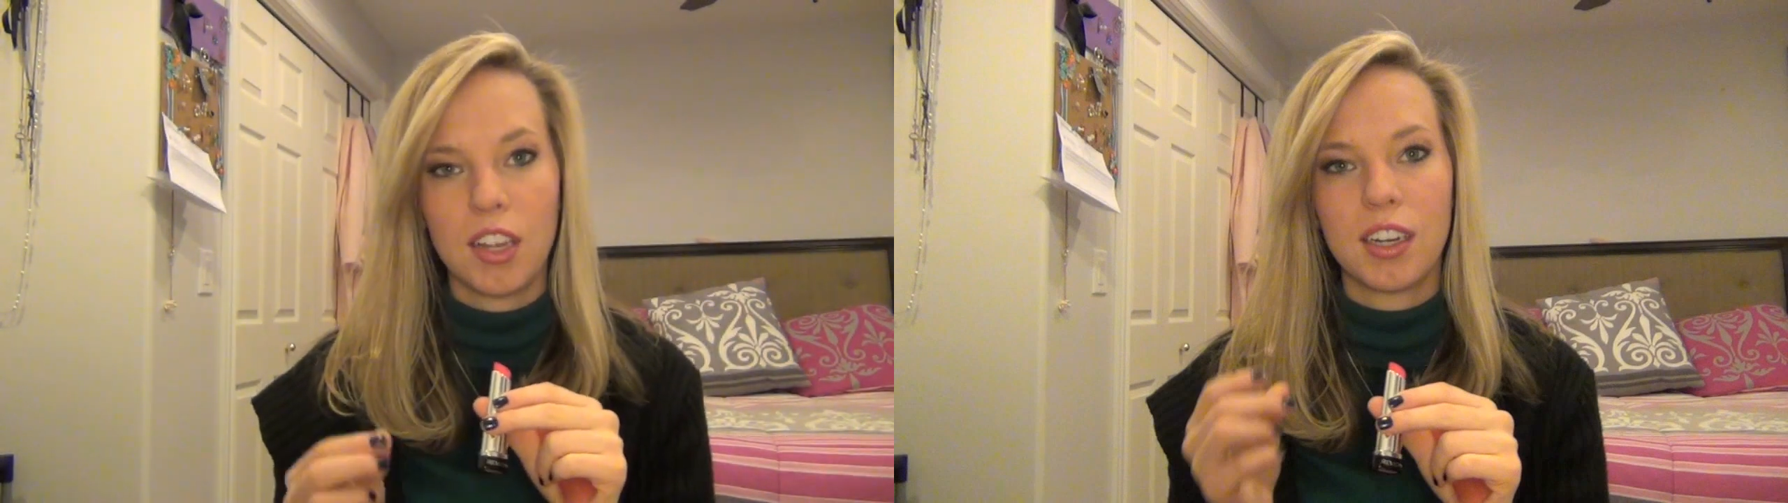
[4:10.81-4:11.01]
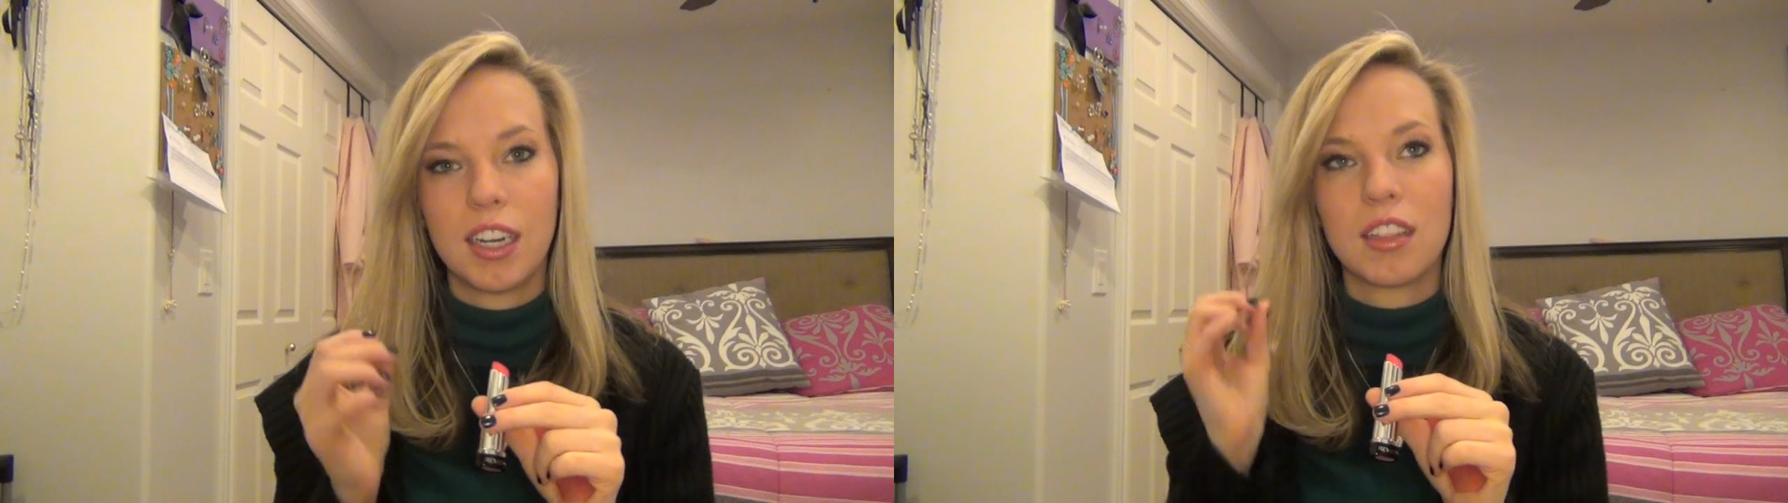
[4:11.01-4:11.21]

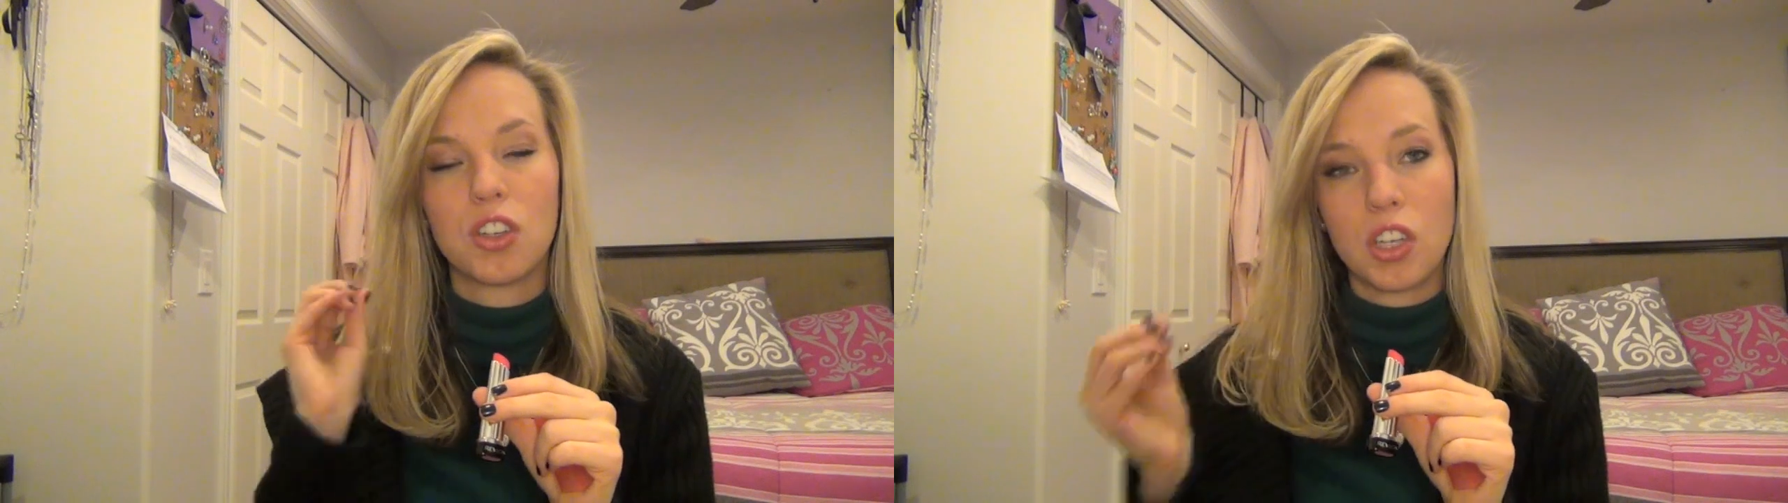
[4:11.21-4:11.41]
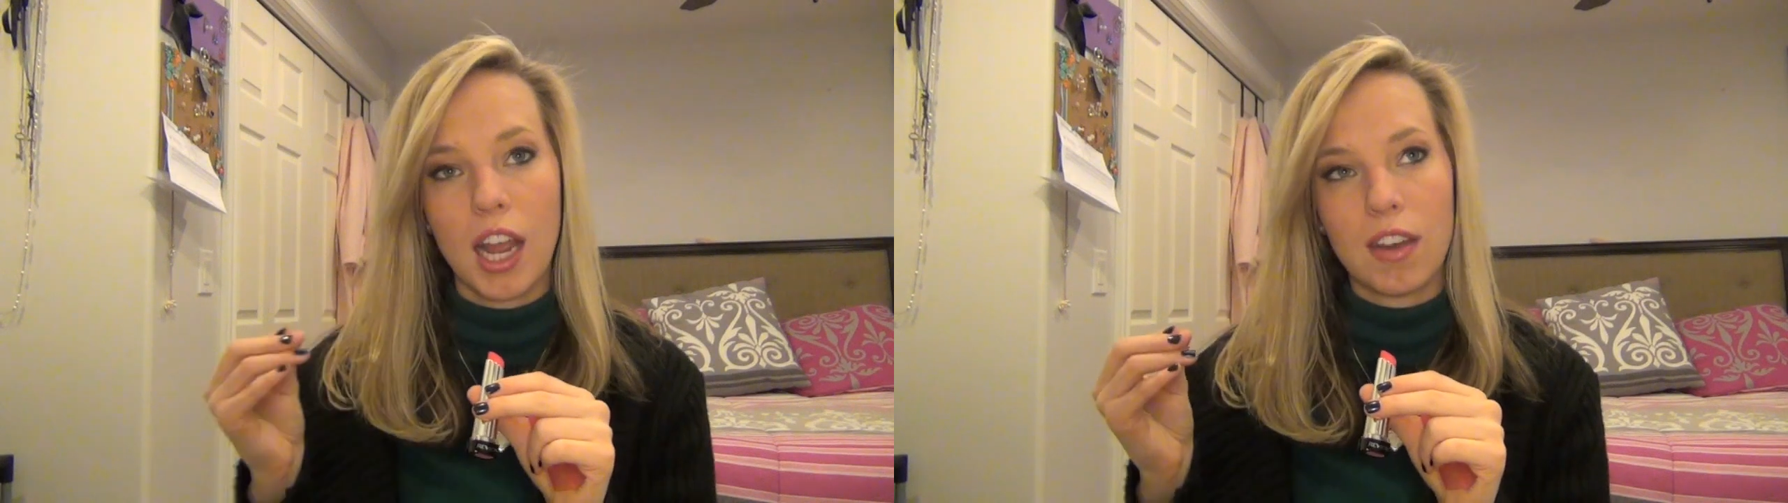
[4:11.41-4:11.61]
you're getting the
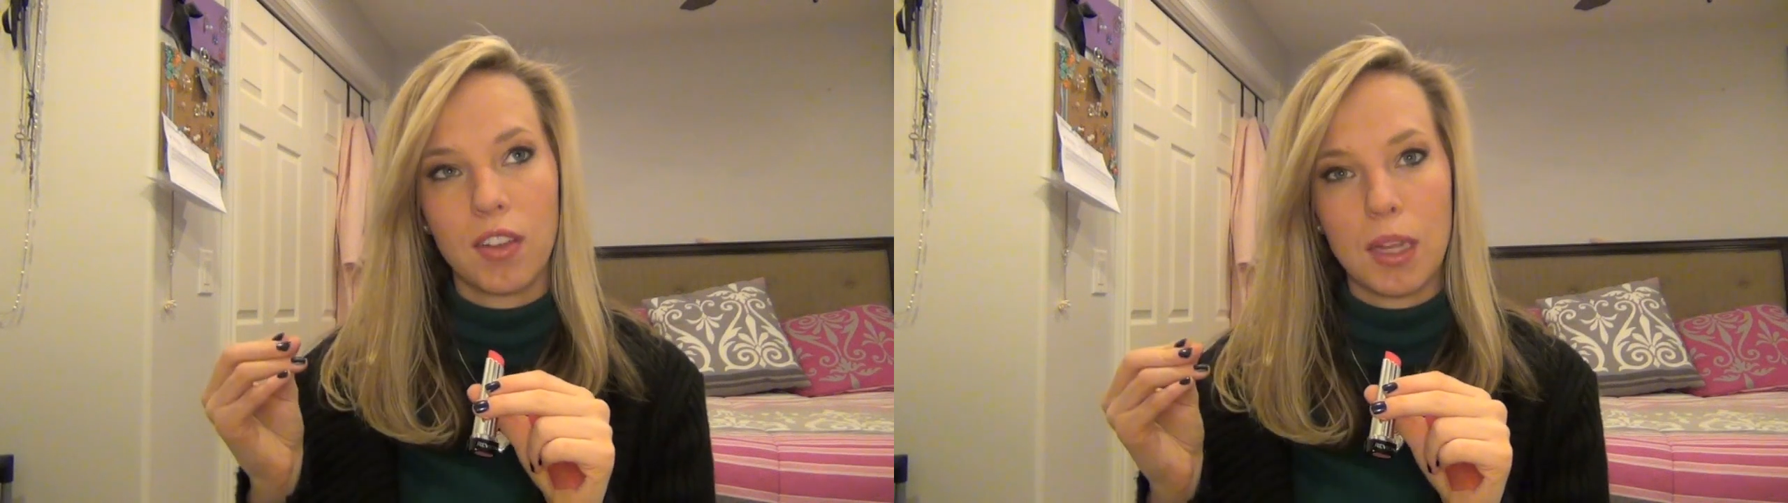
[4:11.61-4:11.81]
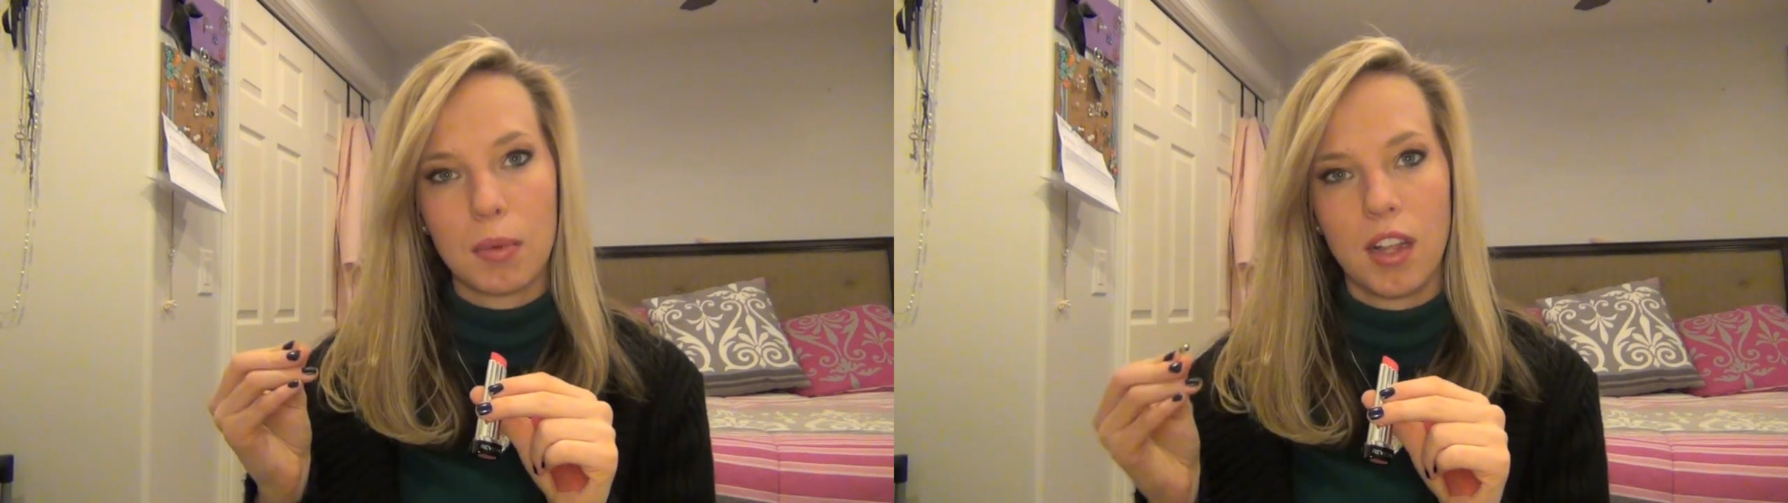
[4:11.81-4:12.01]
shine of
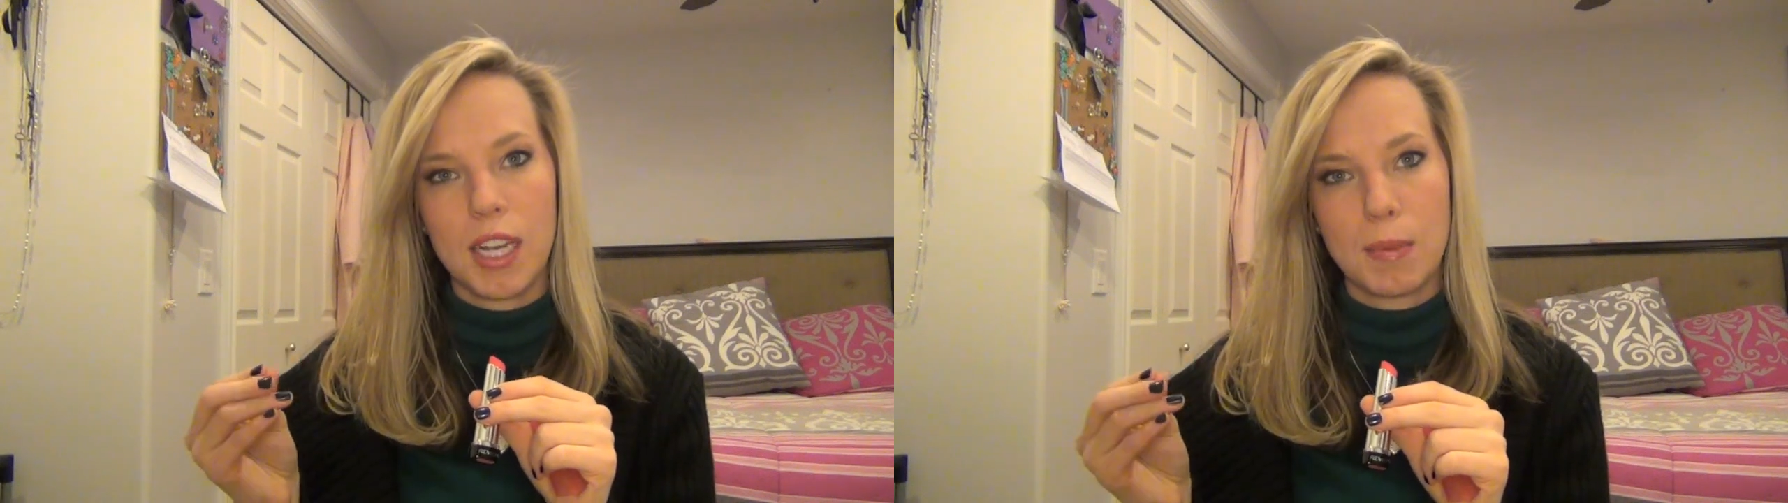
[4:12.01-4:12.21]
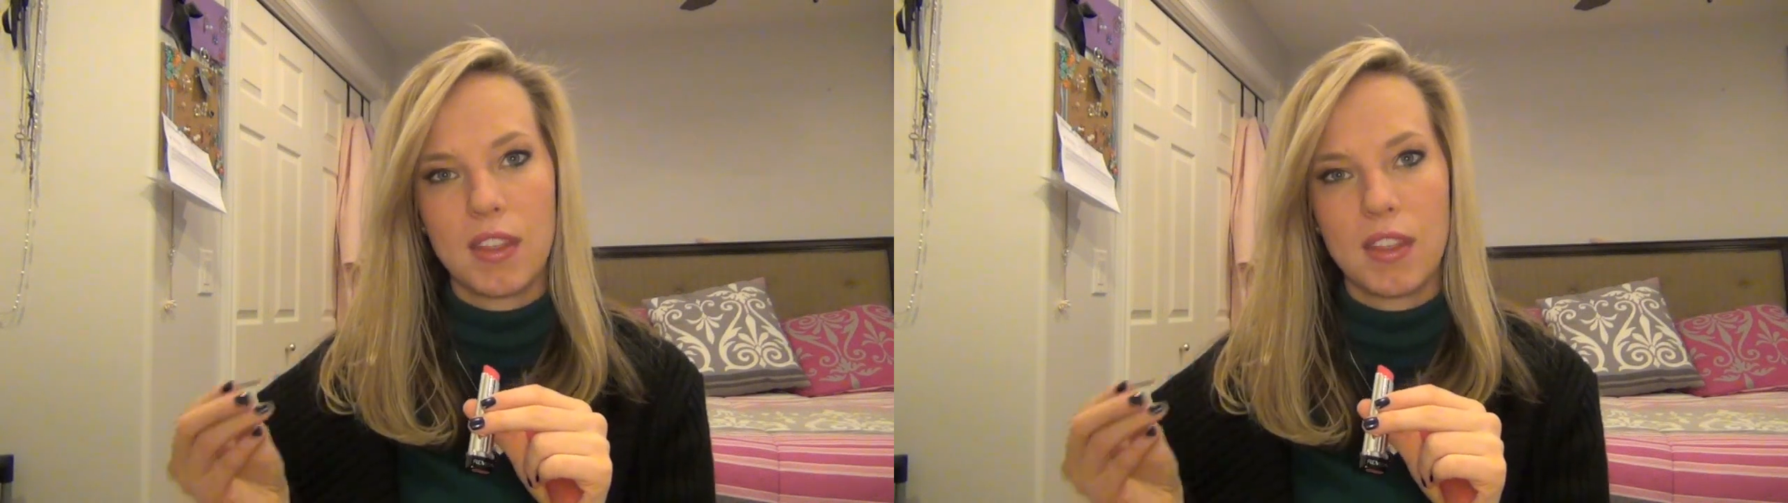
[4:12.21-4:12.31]
a lip gloss,